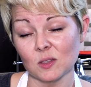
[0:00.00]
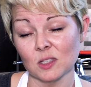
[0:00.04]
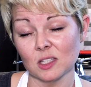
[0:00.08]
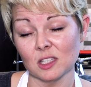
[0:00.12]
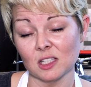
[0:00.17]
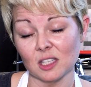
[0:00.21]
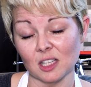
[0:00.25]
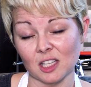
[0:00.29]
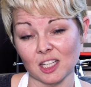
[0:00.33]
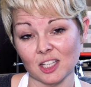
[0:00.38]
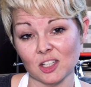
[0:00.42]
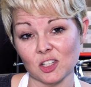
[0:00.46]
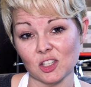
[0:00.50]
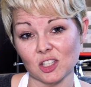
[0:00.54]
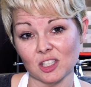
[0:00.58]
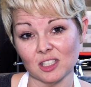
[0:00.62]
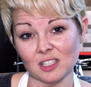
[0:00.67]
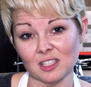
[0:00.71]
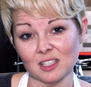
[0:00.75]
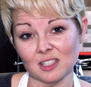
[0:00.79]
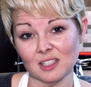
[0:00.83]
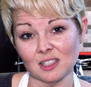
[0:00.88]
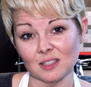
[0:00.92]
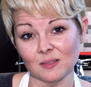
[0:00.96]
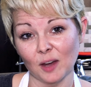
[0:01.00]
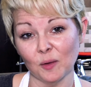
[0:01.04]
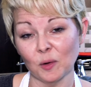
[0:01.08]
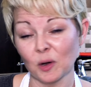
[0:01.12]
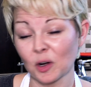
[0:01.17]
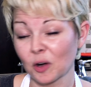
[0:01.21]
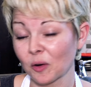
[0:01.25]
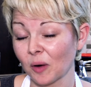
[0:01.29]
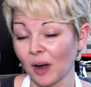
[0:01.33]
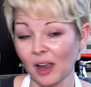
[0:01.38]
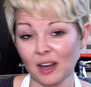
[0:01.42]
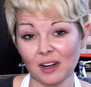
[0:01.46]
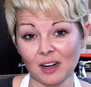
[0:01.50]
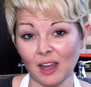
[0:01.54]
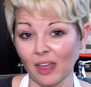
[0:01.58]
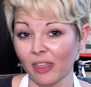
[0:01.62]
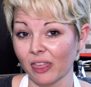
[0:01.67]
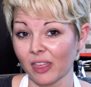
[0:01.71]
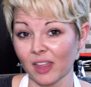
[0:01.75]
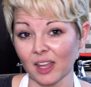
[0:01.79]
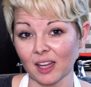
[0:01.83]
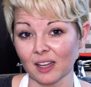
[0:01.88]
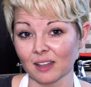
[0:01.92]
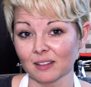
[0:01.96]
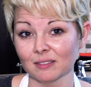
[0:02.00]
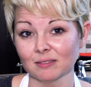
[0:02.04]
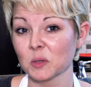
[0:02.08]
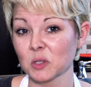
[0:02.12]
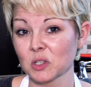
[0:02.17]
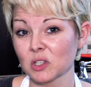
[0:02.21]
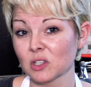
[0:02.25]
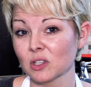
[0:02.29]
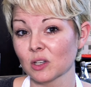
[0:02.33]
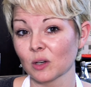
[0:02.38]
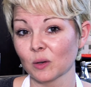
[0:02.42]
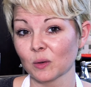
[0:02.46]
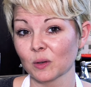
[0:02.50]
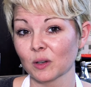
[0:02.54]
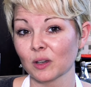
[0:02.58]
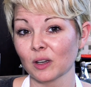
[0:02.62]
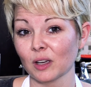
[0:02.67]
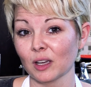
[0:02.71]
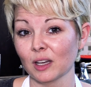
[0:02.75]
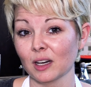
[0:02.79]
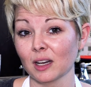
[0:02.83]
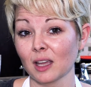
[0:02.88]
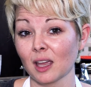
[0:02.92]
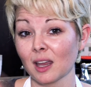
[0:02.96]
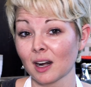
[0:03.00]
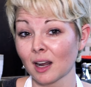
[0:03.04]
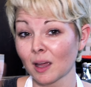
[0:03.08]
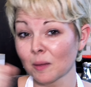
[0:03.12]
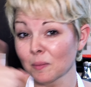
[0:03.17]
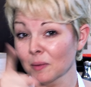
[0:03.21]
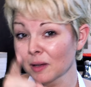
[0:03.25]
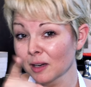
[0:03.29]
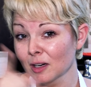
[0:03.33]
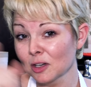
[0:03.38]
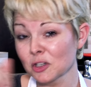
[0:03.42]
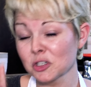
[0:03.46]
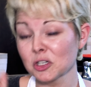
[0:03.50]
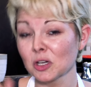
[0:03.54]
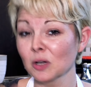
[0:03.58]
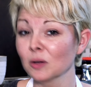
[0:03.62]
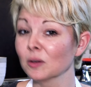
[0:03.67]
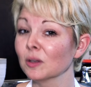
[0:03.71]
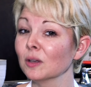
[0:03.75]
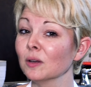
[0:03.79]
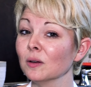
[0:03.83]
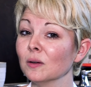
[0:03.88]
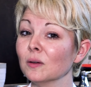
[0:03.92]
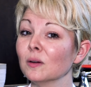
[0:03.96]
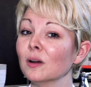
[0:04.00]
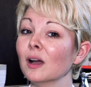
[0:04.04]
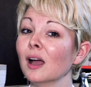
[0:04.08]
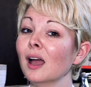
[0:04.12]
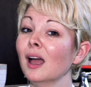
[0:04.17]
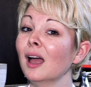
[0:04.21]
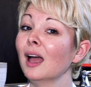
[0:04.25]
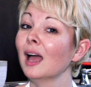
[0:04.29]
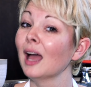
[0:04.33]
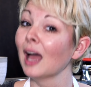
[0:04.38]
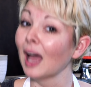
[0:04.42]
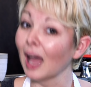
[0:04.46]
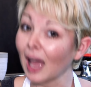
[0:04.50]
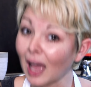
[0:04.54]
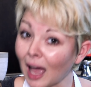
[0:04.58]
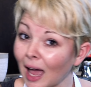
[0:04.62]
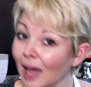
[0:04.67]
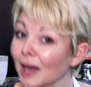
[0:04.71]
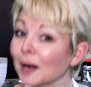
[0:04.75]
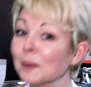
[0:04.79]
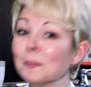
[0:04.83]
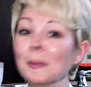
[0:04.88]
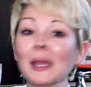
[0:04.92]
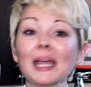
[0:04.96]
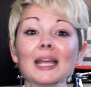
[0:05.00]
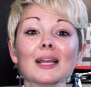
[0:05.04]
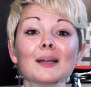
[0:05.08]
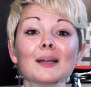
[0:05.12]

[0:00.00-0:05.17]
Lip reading: It's delicious. I regret nothing. It was so good. And I'm gonna show you how to make